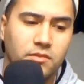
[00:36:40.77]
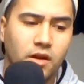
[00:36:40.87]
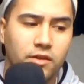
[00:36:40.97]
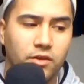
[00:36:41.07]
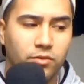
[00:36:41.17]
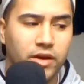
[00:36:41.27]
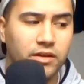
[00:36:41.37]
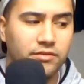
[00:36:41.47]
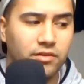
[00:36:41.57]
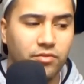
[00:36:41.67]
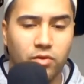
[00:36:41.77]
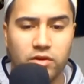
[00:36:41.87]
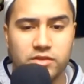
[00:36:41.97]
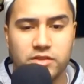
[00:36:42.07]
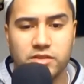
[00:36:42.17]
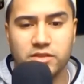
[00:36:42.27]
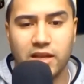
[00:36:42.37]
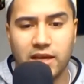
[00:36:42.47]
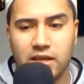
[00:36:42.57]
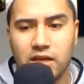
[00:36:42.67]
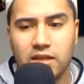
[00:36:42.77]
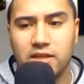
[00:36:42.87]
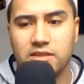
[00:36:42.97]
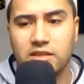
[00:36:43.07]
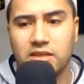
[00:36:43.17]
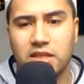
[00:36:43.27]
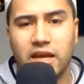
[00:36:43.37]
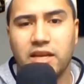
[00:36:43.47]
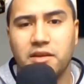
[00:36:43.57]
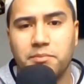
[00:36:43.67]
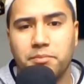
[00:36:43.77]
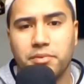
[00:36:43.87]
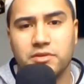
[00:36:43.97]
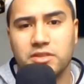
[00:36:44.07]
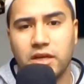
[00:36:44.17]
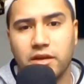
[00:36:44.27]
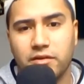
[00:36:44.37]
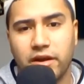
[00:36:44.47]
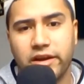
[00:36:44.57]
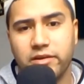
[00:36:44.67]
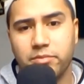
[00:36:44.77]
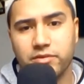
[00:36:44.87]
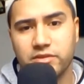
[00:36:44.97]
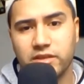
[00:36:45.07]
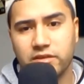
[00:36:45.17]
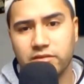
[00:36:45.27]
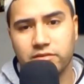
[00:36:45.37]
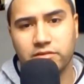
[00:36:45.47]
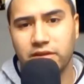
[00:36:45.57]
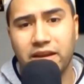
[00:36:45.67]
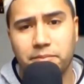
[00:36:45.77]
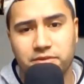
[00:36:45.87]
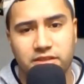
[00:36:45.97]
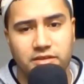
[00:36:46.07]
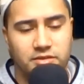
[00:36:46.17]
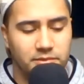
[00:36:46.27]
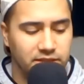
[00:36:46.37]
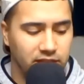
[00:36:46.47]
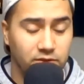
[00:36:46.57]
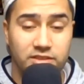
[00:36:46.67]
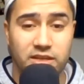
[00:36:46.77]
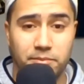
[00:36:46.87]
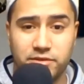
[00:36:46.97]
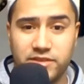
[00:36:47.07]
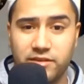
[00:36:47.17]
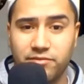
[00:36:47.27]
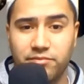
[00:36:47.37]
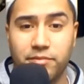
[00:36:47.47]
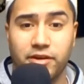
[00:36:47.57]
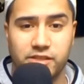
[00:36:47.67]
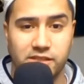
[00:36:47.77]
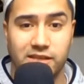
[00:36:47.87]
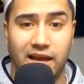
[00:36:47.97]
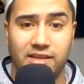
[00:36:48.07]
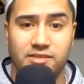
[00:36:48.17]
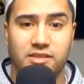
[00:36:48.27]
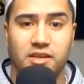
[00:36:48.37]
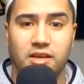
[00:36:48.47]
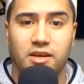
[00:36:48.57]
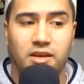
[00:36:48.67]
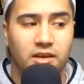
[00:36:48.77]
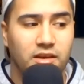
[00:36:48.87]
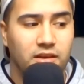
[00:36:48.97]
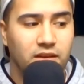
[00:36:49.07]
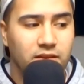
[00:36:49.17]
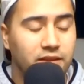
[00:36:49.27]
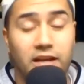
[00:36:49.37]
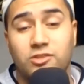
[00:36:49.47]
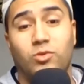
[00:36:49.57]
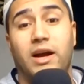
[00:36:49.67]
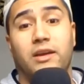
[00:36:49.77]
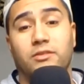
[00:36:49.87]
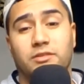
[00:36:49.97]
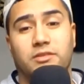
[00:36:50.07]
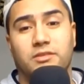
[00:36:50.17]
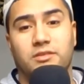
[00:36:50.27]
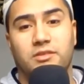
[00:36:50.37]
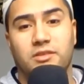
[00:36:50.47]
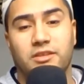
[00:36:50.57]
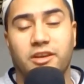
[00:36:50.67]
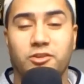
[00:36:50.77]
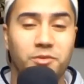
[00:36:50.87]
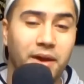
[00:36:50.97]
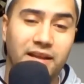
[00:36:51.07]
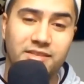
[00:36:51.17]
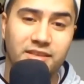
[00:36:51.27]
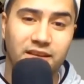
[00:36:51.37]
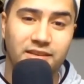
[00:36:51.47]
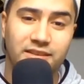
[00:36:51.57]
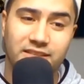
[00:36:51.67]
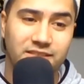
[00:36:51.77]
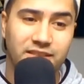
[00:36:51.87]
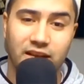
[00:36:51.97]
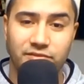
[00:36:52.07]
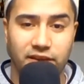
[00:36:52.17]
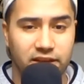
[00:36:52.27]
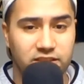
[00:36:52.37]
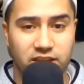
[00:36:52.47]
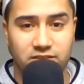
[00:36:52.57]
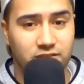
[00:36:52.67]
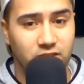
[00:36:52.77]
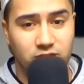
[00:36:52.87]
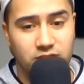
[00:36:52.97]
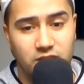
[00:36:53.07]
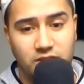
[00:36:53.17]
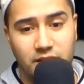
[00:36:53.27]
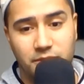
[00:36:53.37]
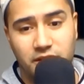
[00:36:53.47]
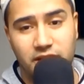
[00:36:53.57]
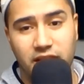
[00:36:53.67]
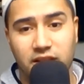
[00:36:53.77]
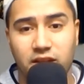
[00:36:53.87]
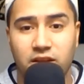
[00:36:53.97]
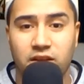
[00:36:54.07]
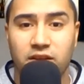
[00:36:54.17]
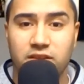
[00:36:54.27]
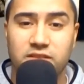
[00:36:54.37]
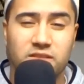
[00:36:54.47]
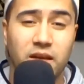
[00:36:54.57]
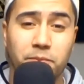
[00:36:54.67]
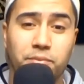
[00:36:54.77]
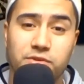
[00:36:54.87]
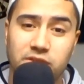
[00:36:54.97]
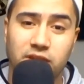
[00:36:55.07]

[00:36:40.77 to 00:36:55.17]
rate of divorce is like, I think it's like 90% or 80%, 90% or something like that. Only 10% of marriages last. That's wild. Can you imagine that? And this is not a fact check, so don't get me on that. 10%.